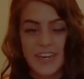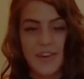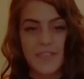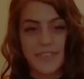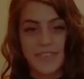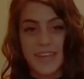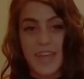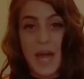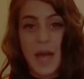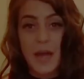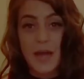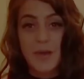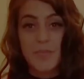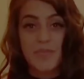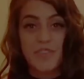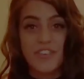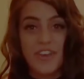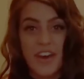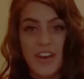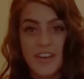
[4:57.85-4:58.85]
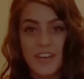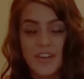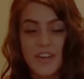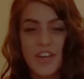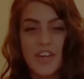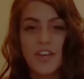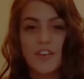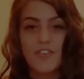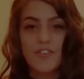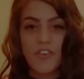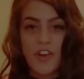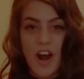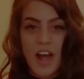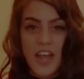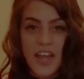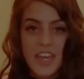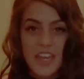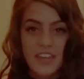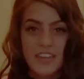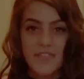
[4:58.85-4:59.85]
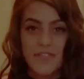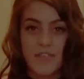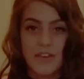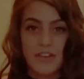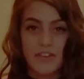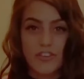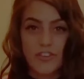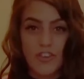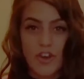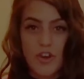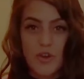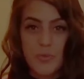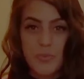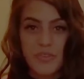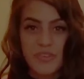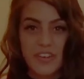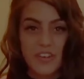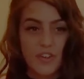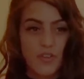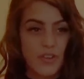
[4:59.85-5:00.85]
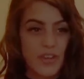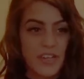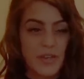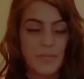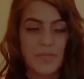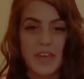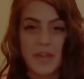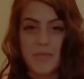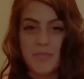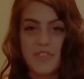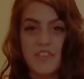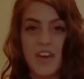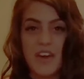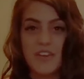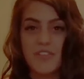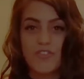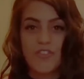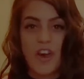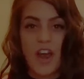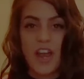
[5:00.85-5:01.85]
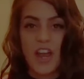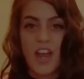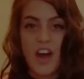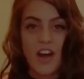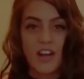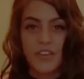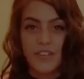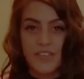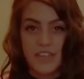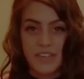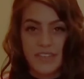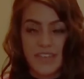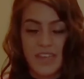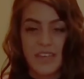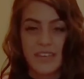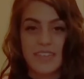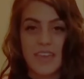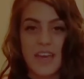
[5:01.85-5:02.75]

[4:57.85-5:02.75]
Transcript: I was I am done trying different soaps and creams. I am done trying all of these things.